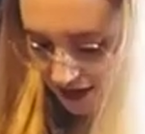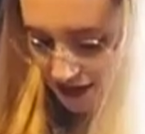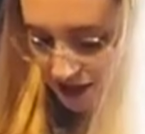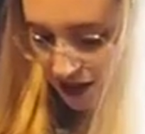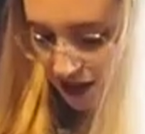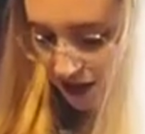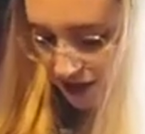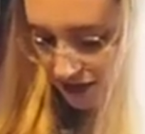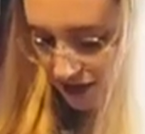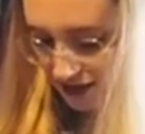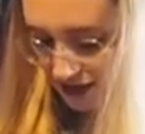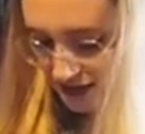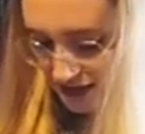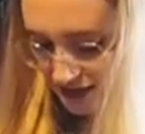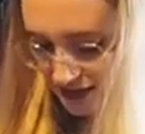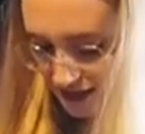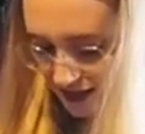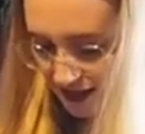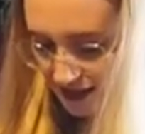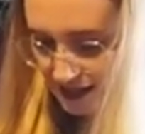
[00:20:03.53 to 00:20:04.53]
tuck these
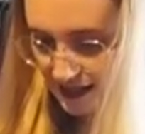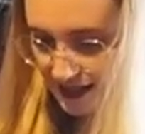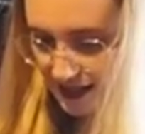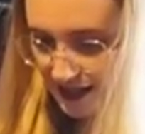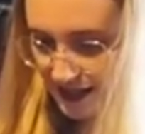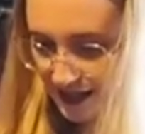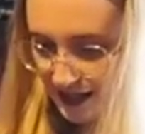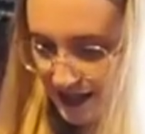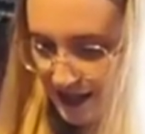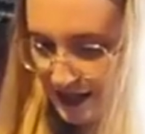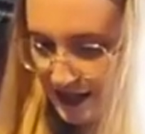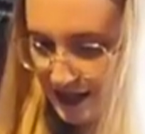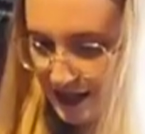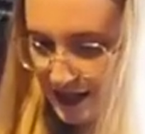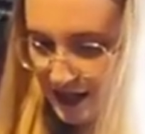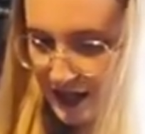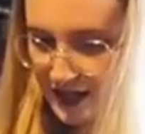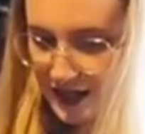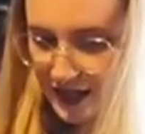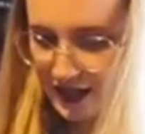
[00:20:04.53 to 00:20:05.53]
sides in
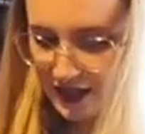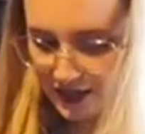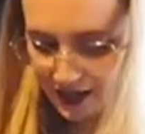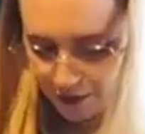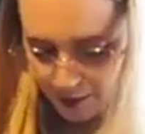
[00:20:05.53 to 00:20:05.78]
and I